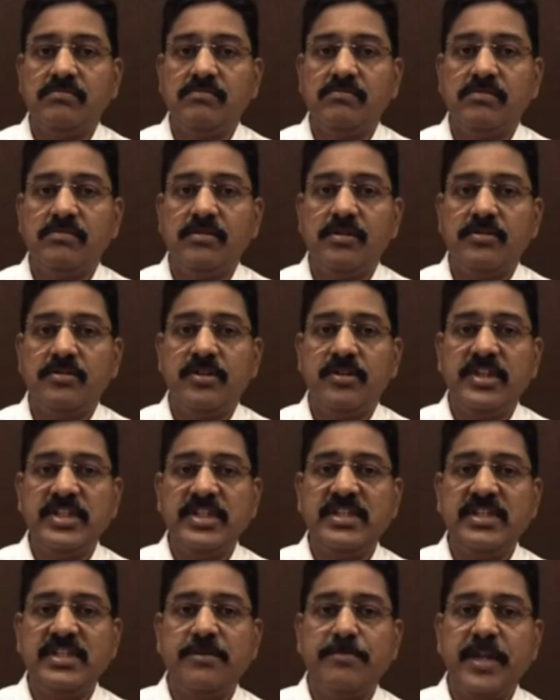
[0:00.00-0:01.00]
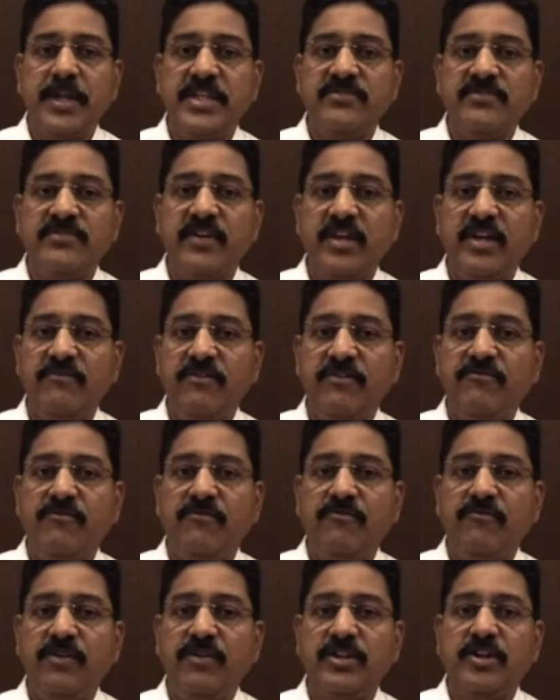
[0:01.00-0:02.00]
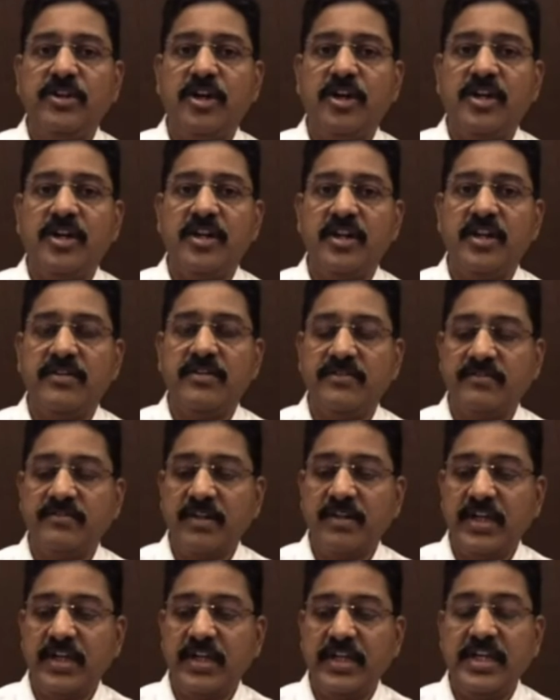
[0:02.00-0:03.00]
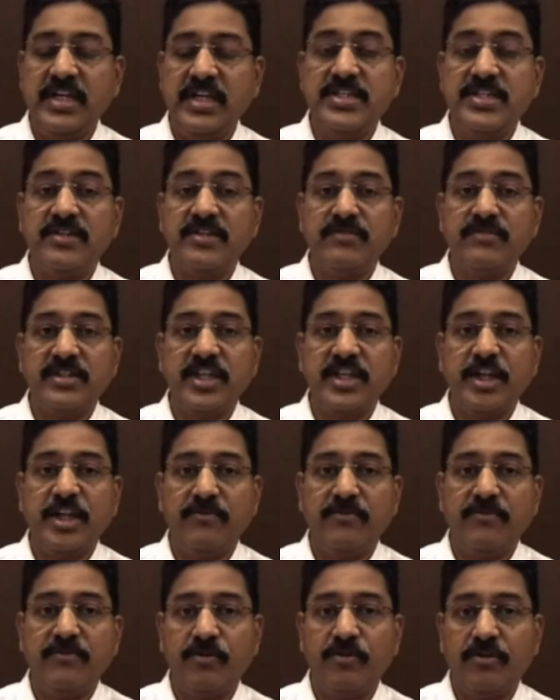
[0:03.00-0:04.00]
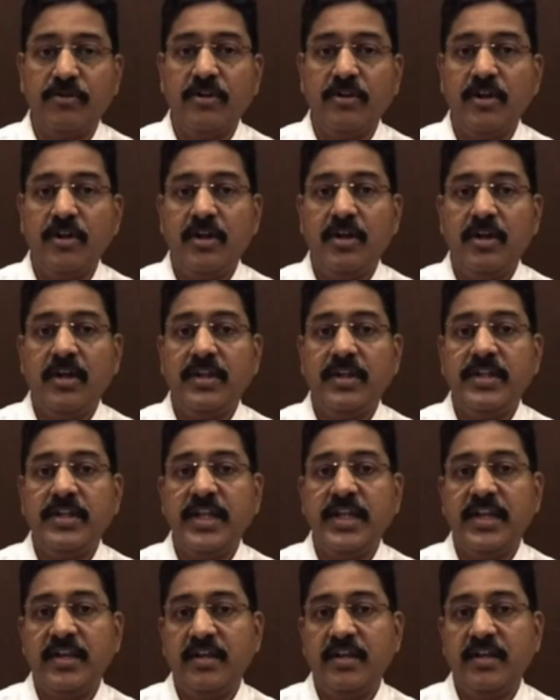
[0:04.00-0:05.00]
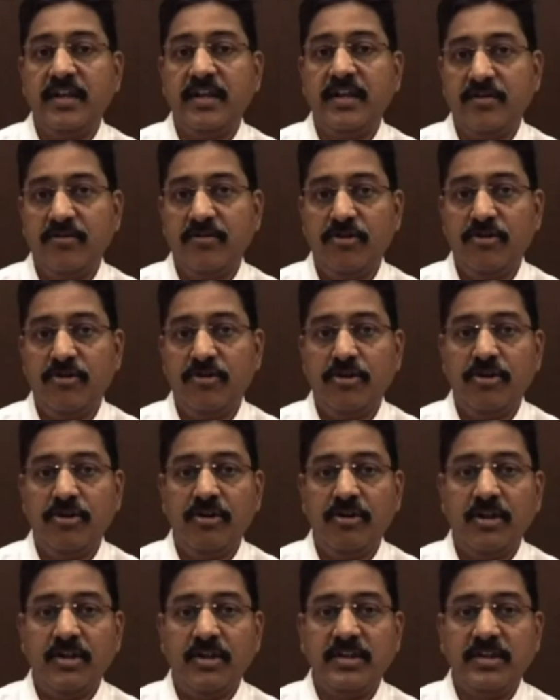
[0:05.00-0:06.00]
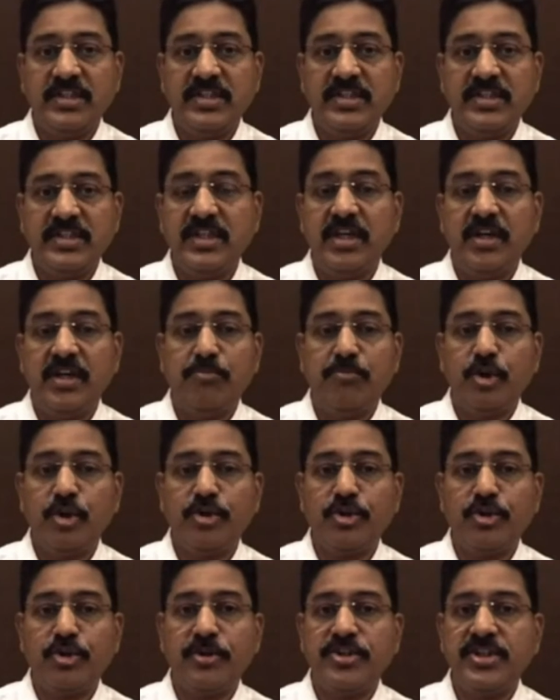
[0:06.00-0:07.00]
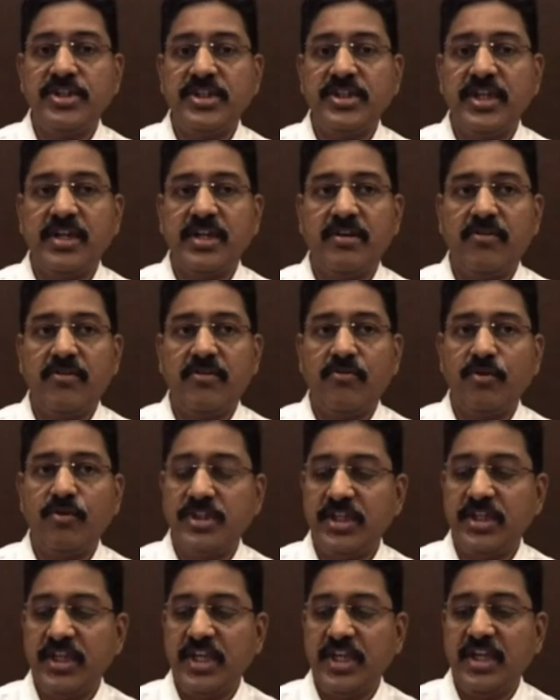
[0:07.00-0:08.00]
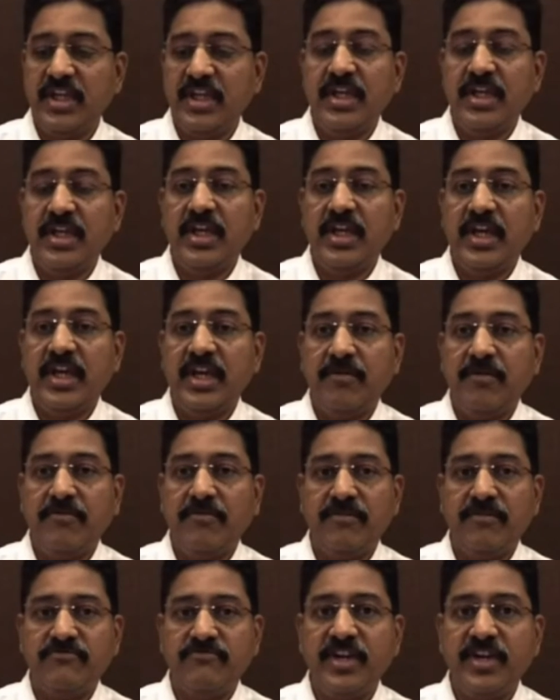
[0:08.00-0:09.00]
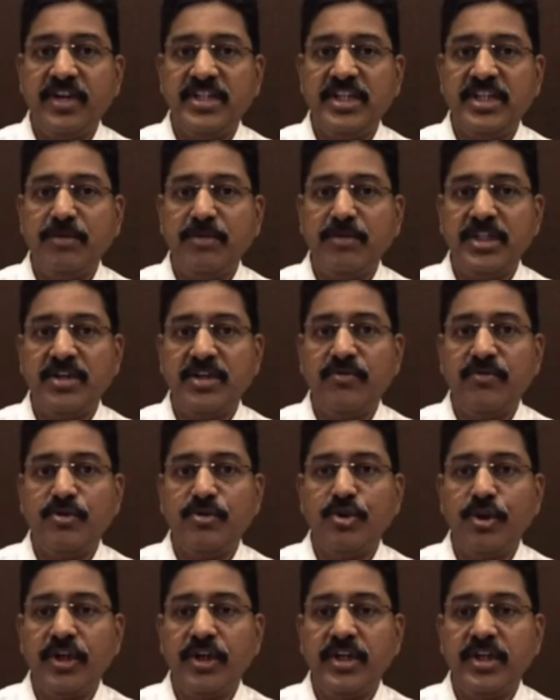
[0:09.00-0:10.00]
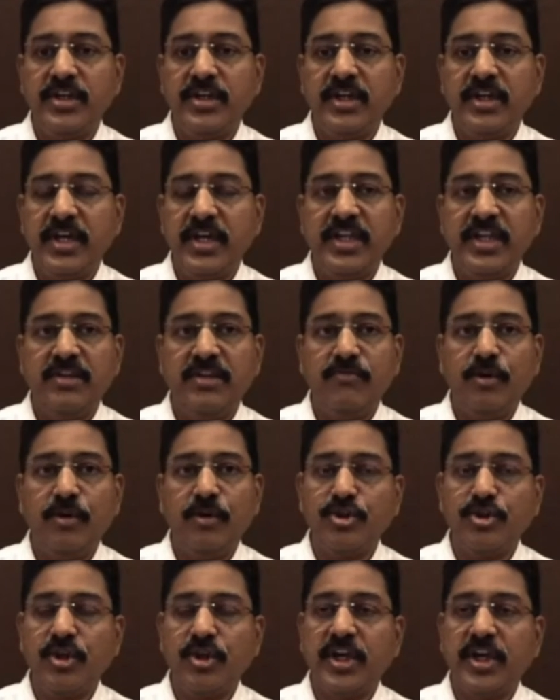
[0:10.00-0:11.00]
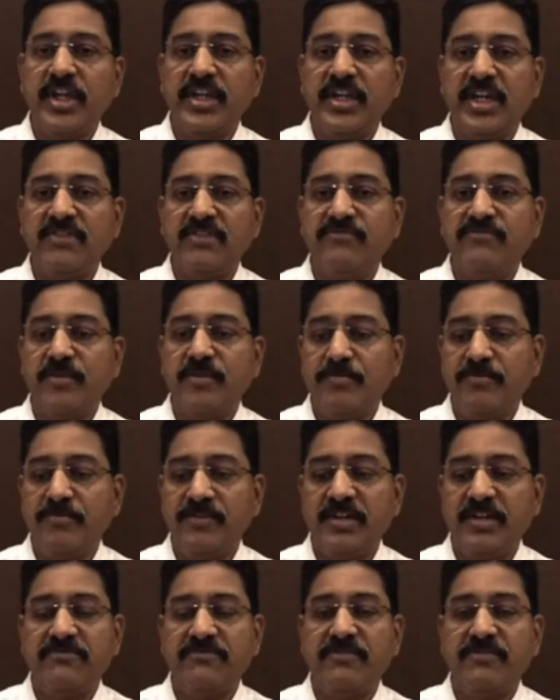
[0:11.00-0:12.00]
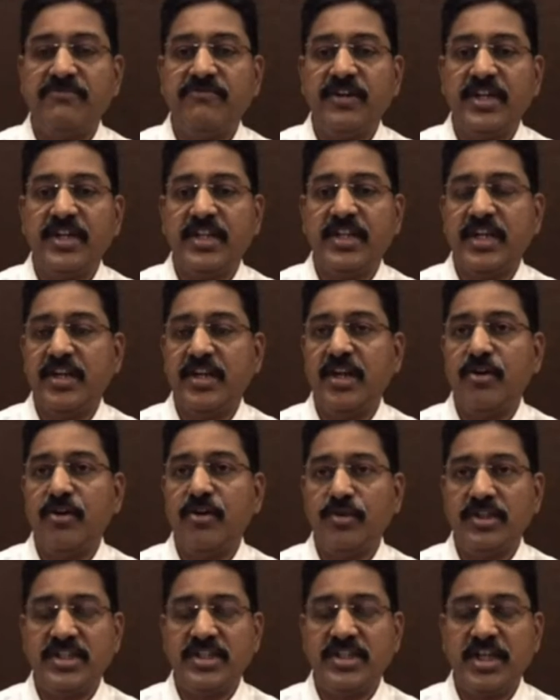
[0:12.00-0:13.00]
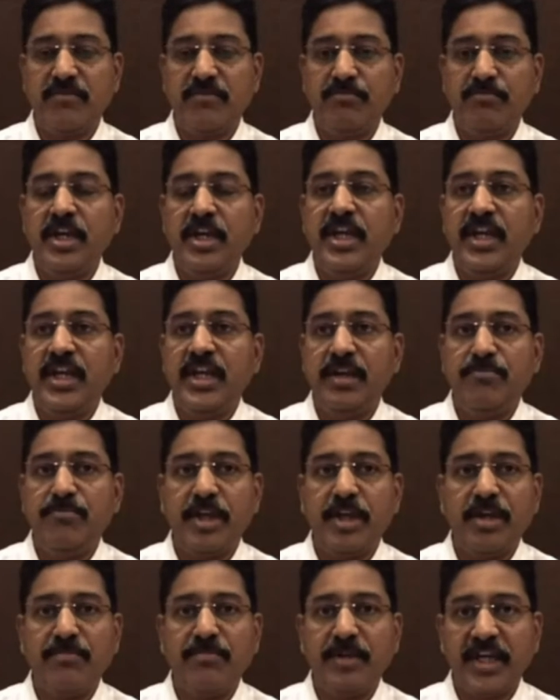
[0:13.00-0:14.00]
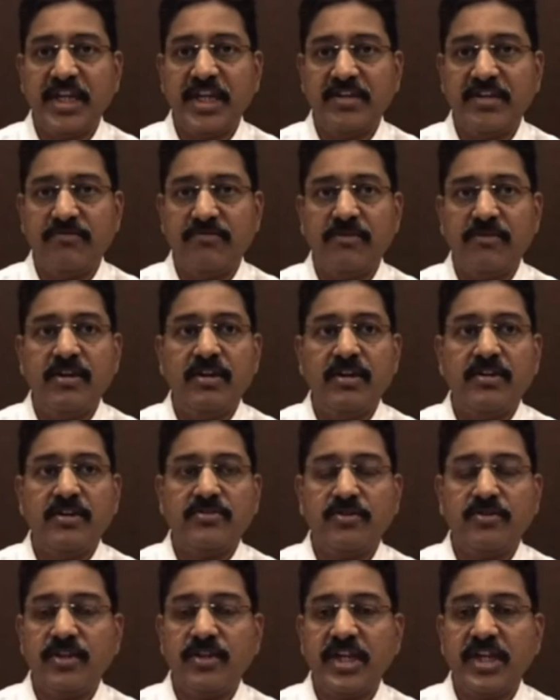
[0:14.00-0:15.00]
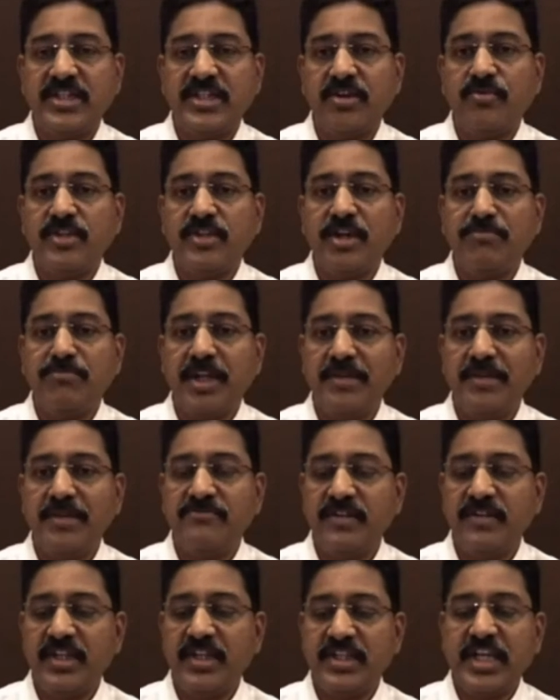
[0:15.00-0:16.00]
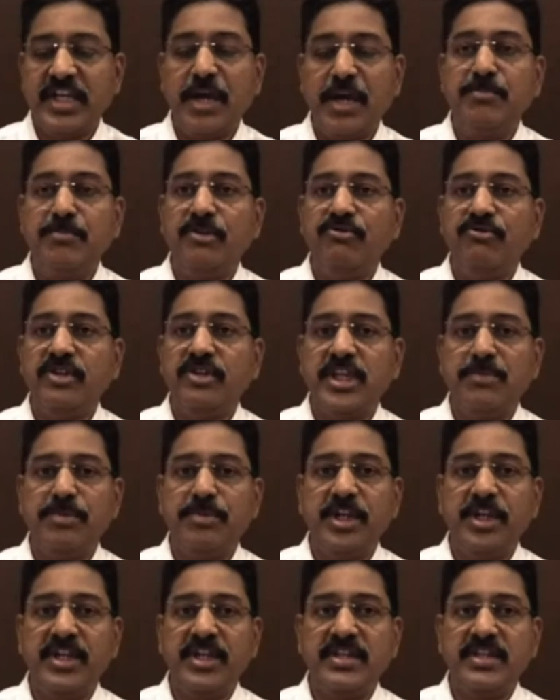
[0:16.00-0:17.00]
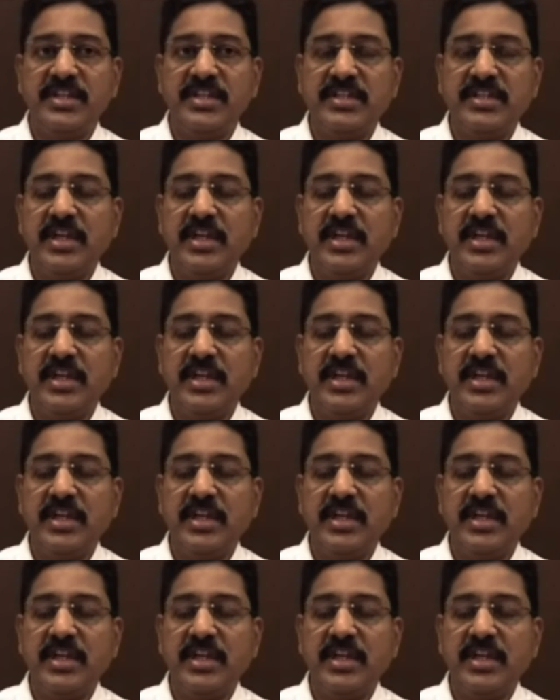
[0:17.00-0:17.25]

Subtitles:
So this is the place where we thought the lesion was there before. Then this is the post-procedure OCT. I have freezed image, I would show it. And then we also again confirmed with FFR that now this time it became negative. So that's how sometimes when there's ambiguous appearances,